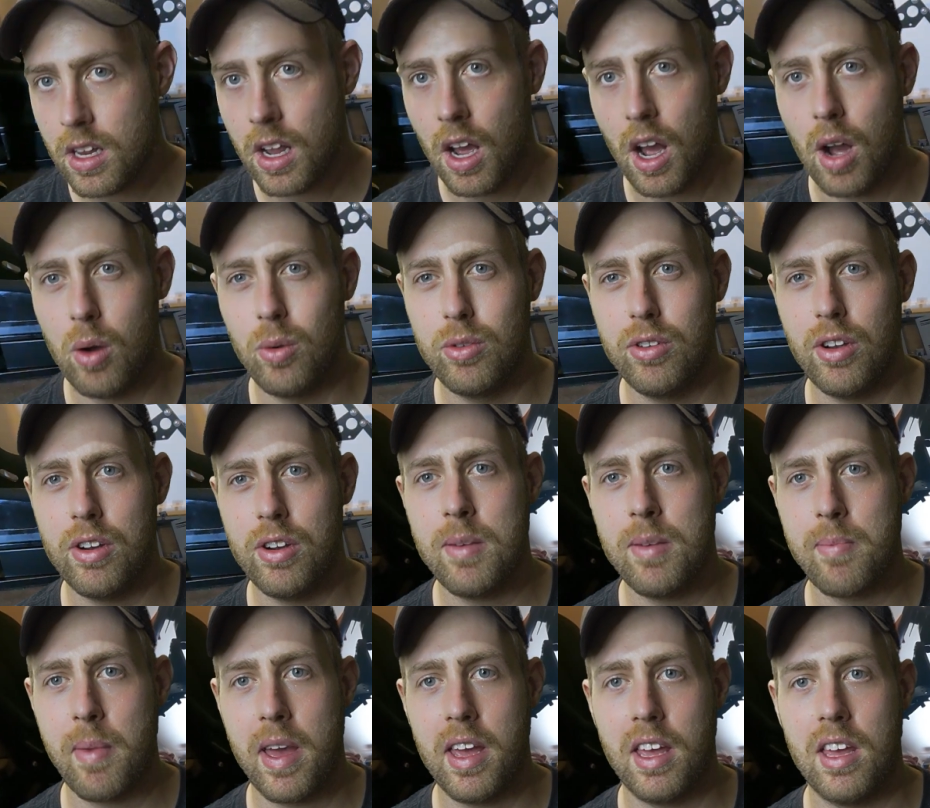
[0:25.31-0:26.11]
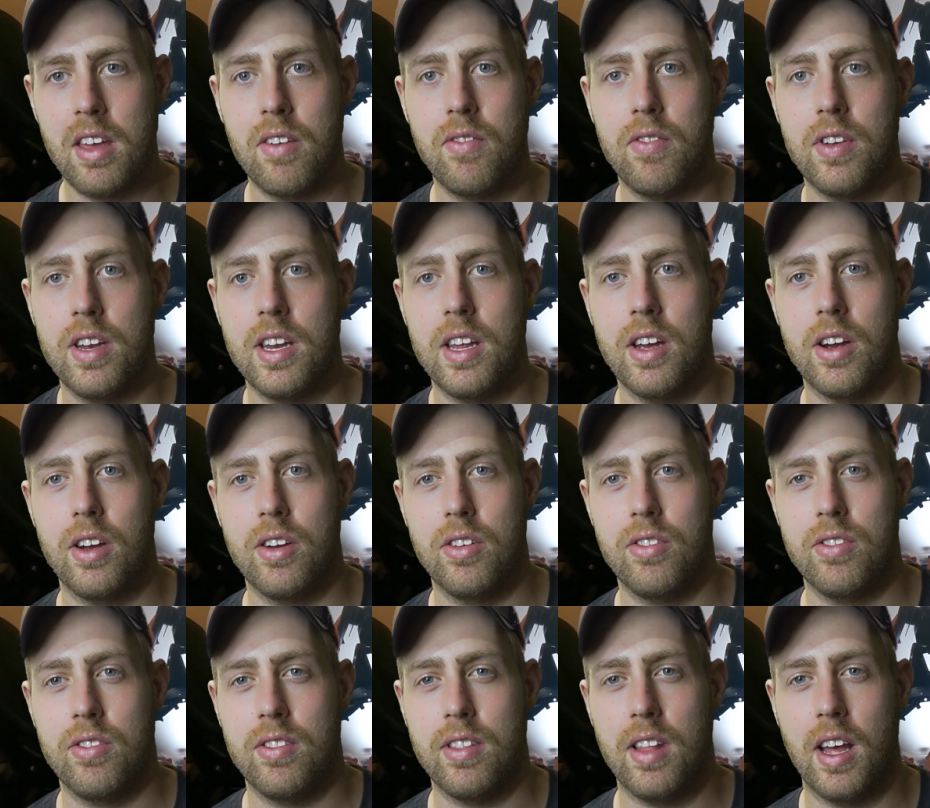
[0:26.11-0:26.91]
I was making
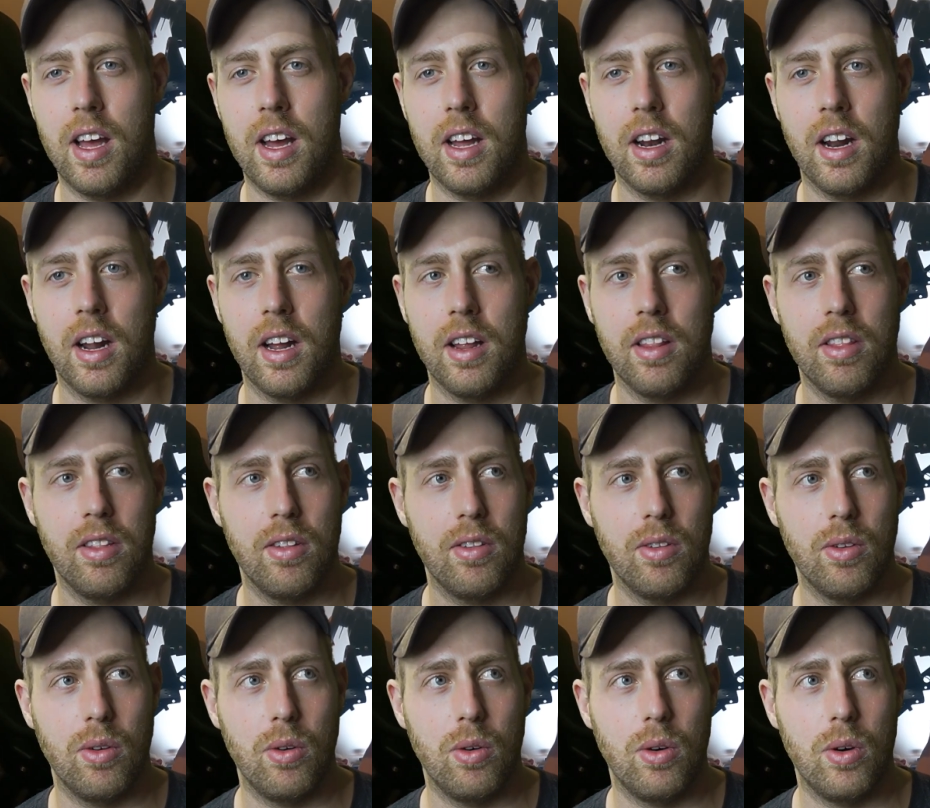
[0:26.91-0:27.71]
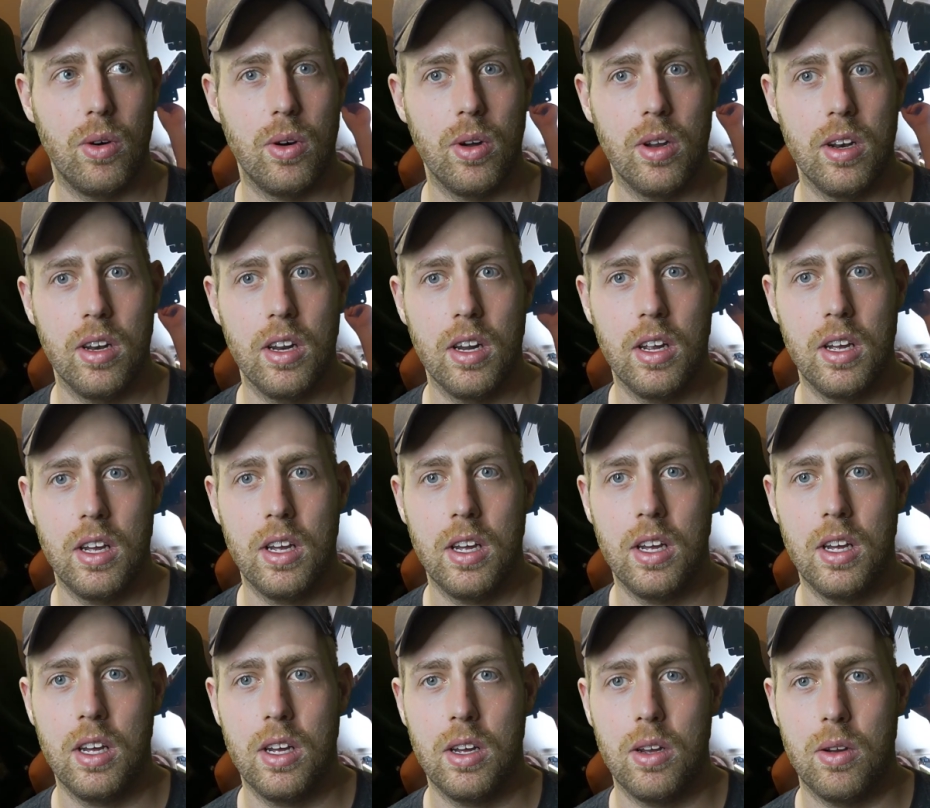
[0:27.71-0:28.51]
videos that I thought
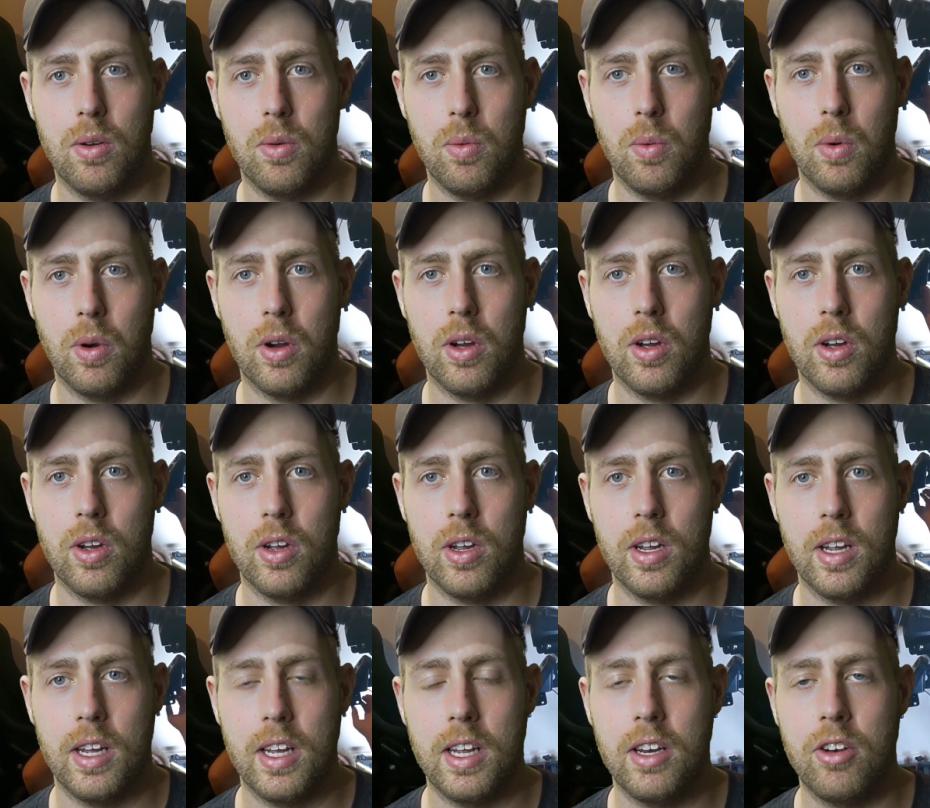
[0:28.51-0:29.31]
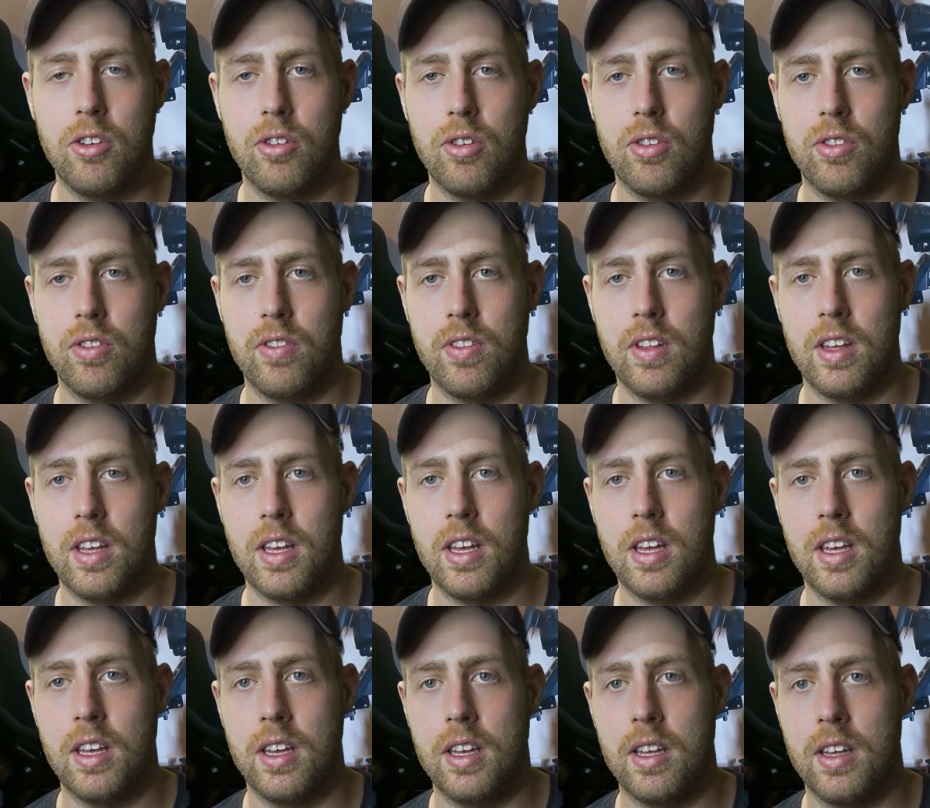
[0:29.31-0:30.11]
were
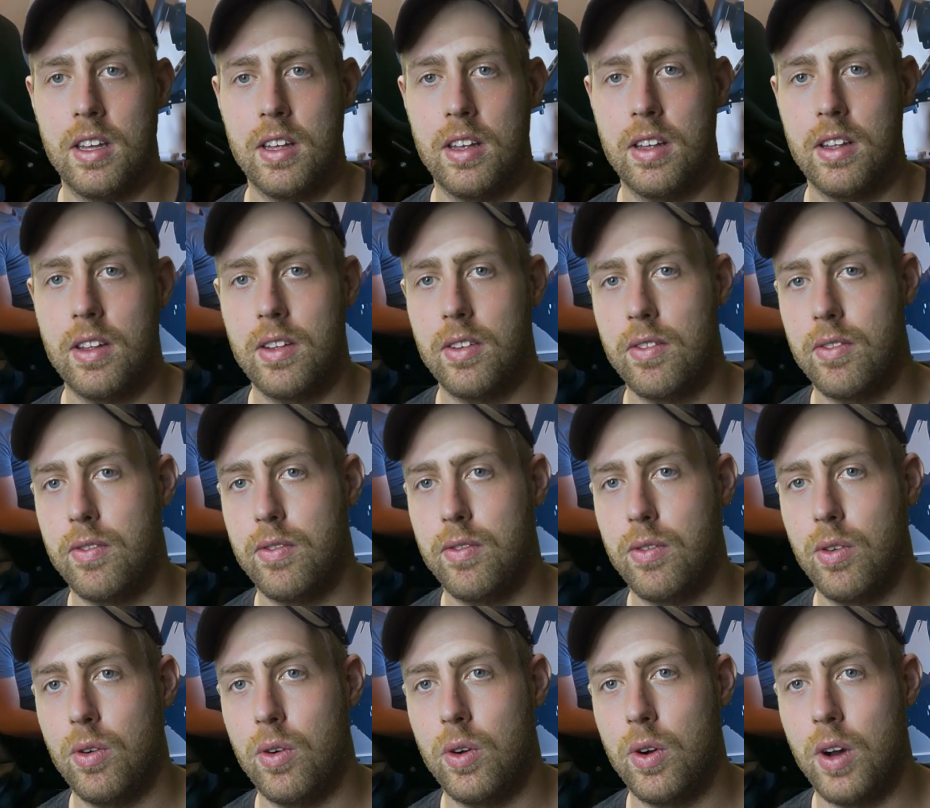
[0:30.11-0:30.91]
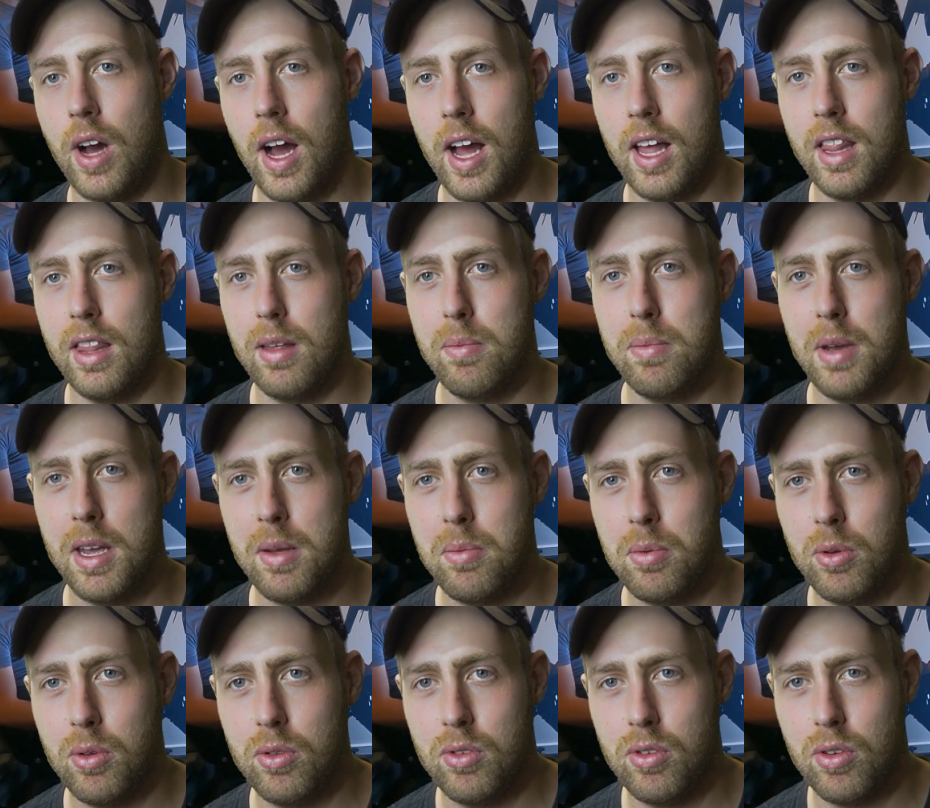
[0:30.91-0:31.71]
interesting for other
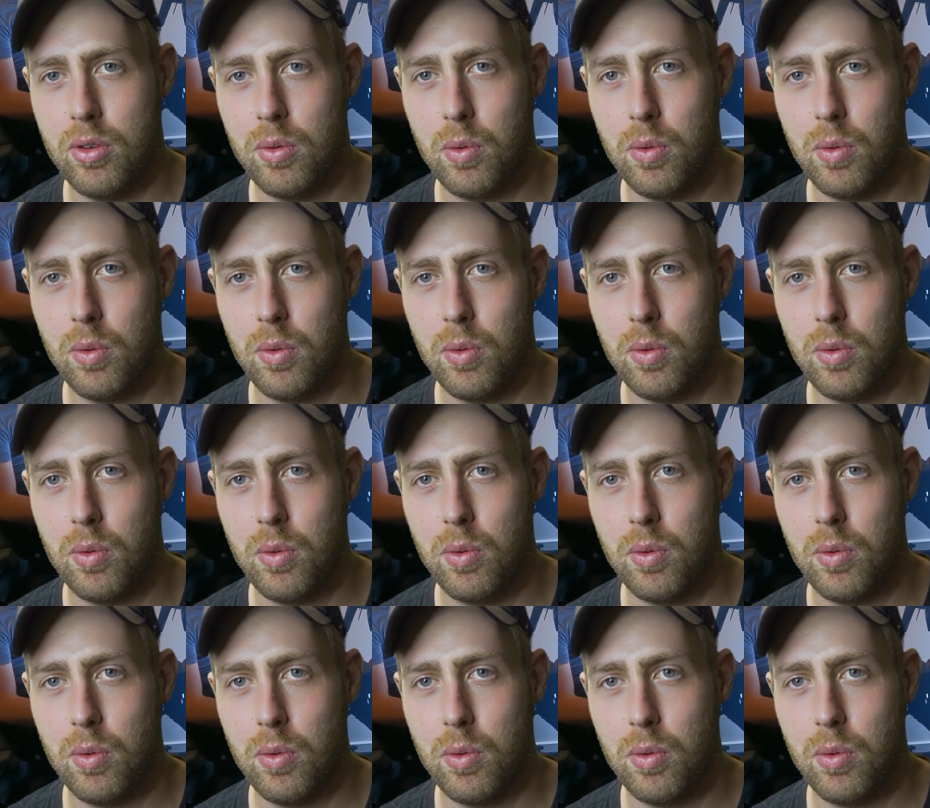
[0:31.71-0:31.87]
people to